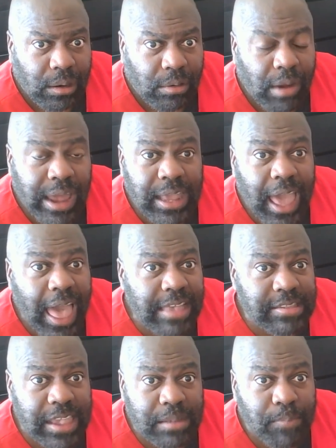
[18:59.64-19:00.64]
Right,
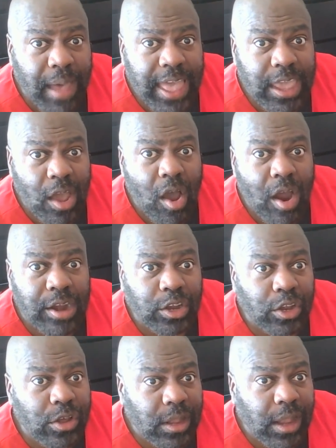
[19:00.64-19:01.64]
guys hit by Yarde
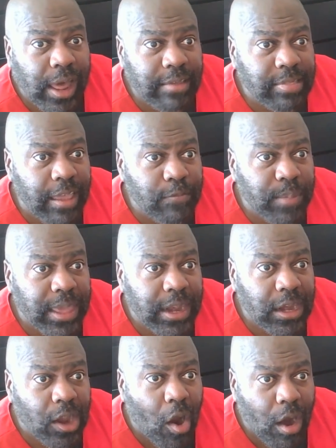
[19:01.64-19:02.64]
look like they've been
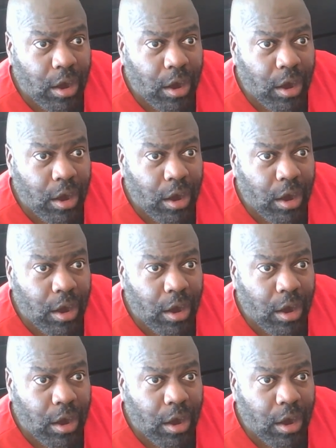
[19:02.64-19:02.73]
in car